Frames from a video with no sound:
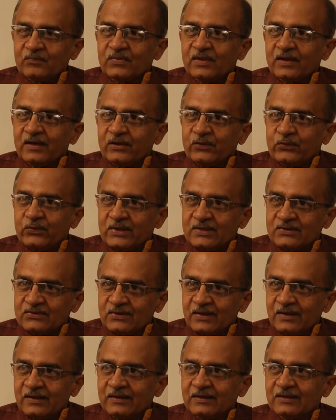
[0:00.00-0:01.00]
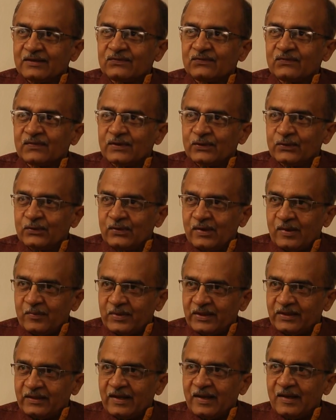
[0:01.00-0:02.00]
They questioned this fellow
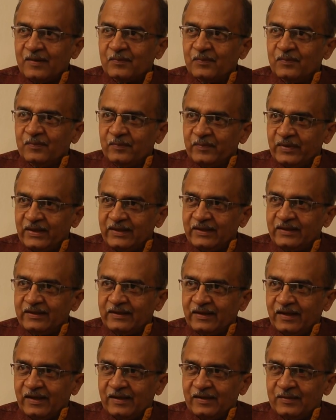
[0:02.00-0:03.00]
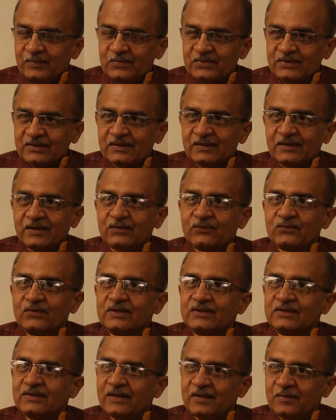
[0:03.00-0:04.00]
Amitabh many times, in
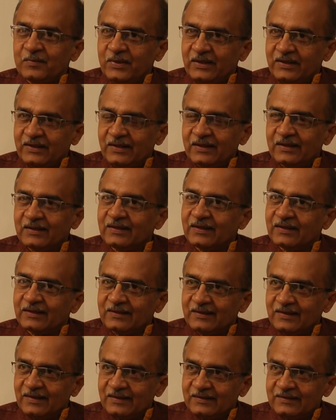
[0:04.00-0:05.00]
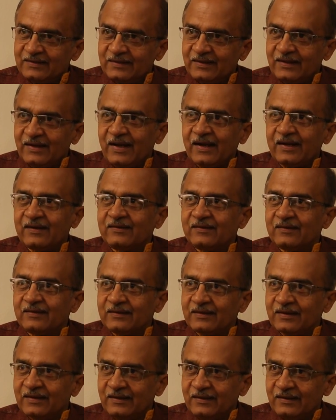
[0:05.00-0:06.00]
which he admitted that yes, he had
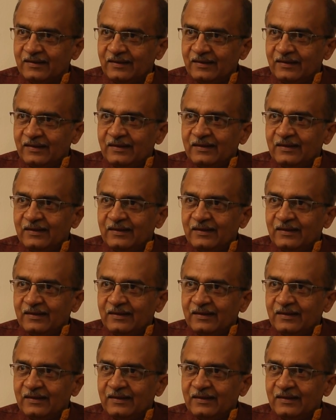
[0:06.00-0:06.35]
written